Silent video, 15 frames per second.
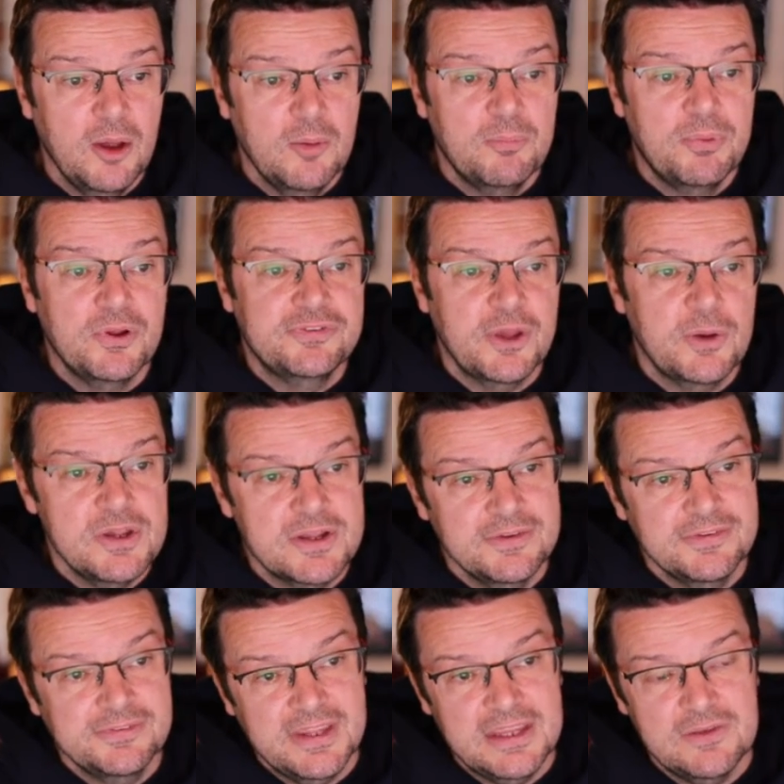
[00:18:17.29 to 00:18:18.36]
But so you can
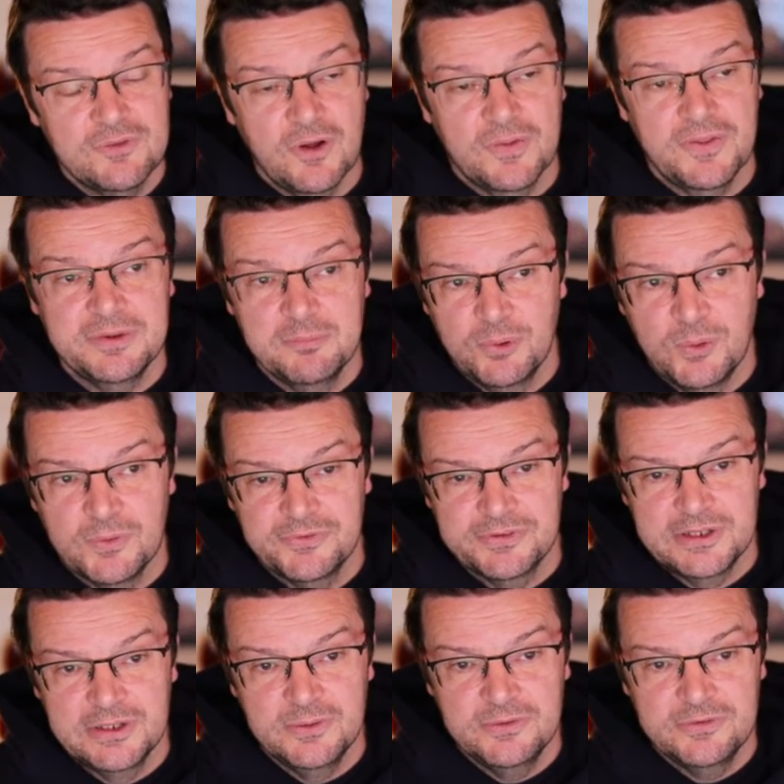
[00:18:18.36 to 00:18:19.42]
see you've got this import
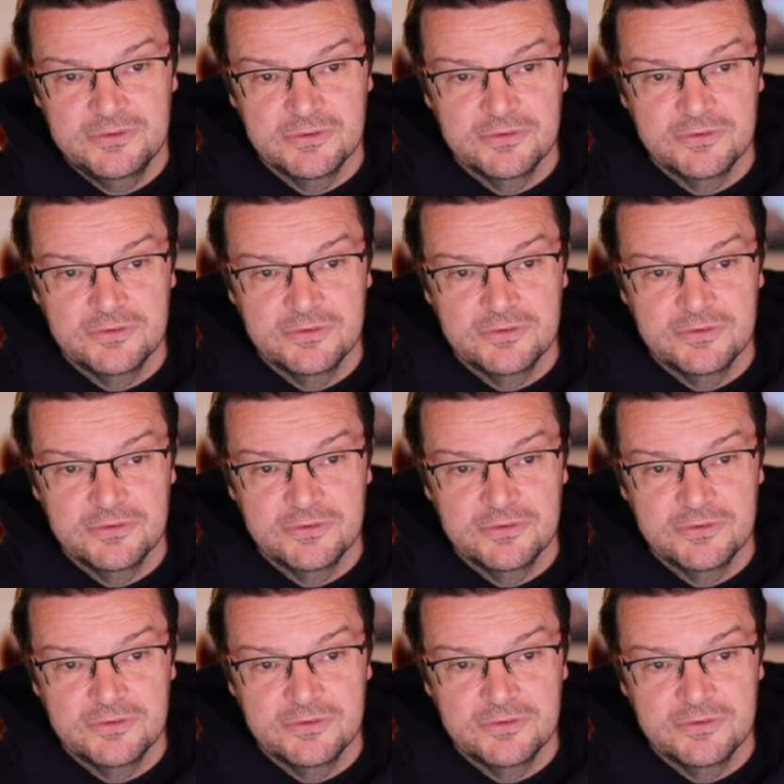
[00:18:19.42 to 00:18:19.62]
solution.